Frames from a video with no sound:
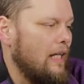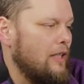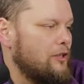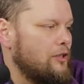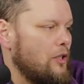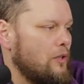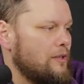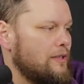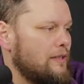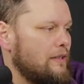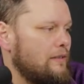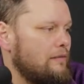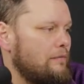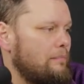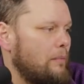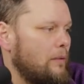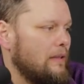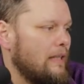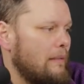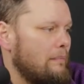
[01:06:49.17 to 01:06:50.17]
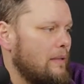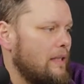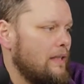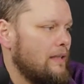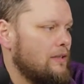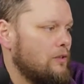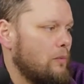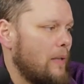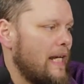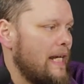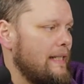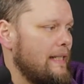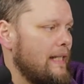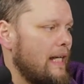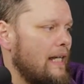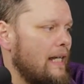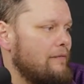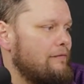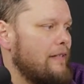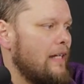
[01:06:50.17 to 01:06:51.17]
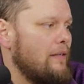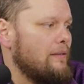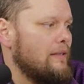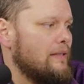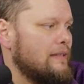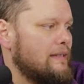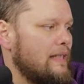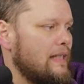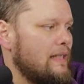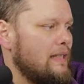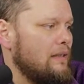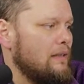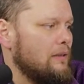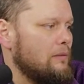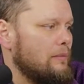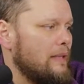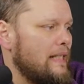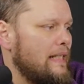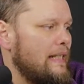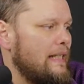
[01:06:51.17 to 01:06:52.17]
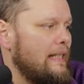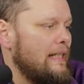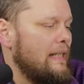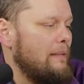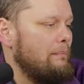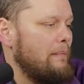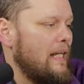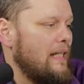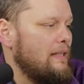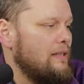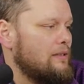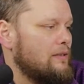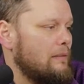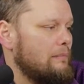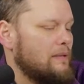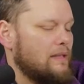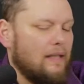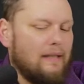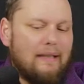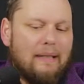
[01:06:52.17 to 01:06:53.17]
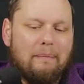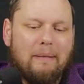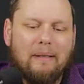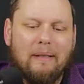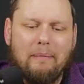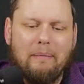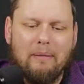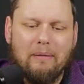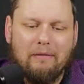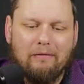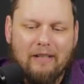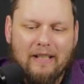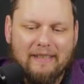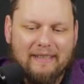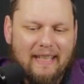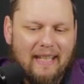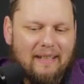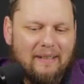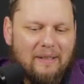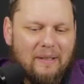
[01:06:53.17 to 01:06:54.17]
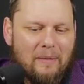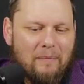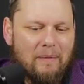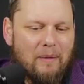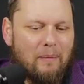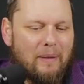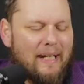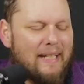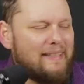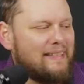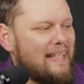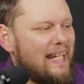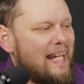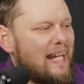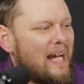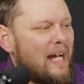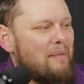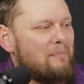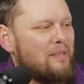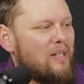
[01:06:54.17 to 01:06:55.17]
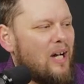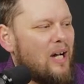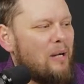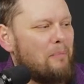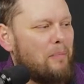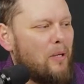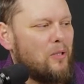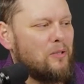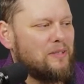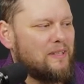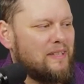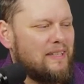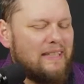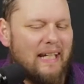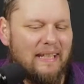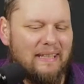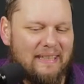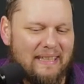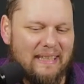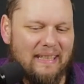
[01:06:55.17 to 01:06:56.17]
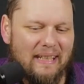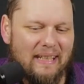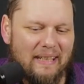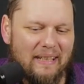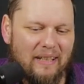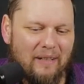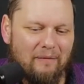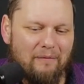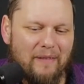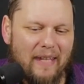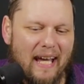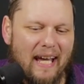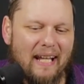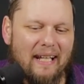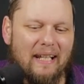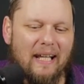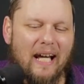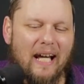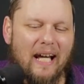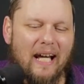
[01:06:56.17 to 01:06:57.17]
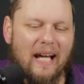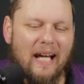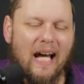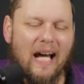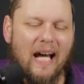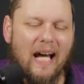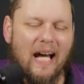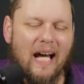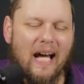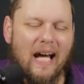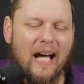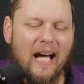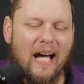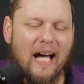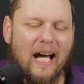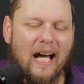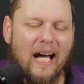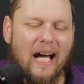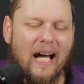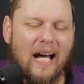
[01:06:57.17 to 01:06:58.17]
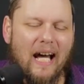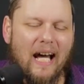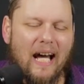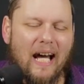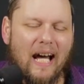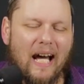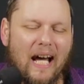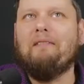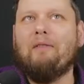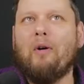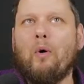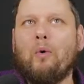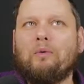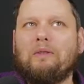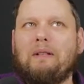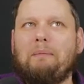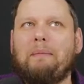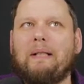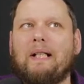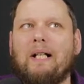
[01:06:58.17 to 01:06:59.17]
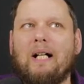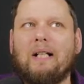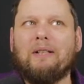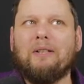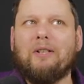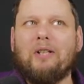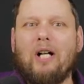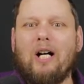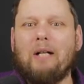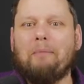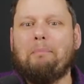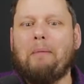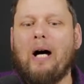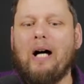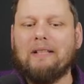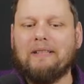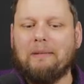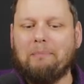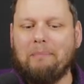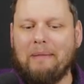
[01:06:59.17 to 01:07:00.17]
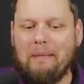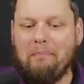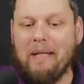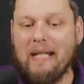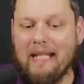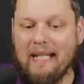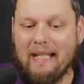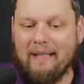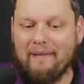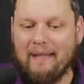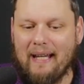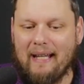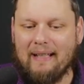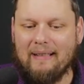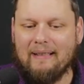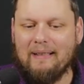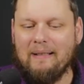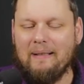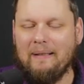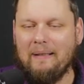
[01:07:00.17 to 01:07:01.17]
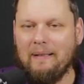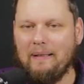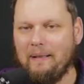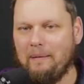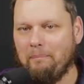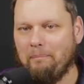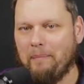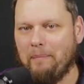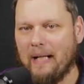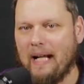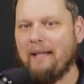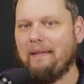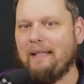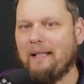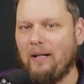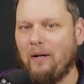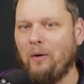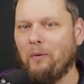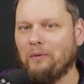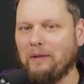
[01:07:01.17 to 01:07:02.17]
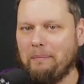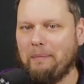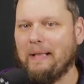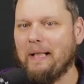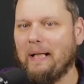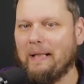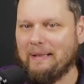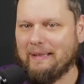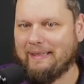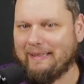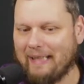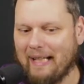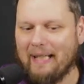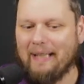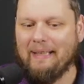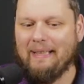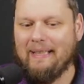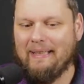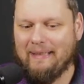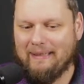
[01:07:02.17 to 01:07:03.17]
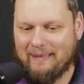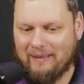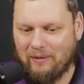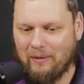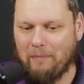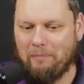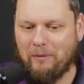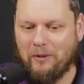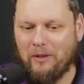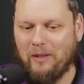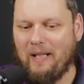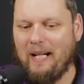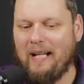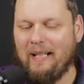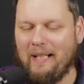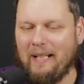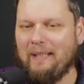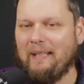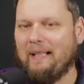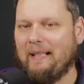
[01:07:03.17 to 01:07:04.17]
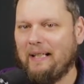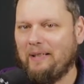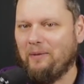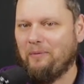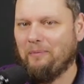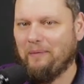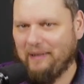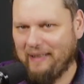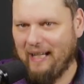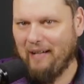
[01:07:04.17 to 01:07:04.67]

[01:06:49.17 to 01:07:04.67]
Joseph, Polema, Dwayne, I found the singular reading in manuscripts. Let me rephrase that. When I say I'm not opposed to the idea of that, I mean I'm not opposed to the idea of only begotten God possibly meaning that. But I think only begotten Son is scripture, and I think I don't really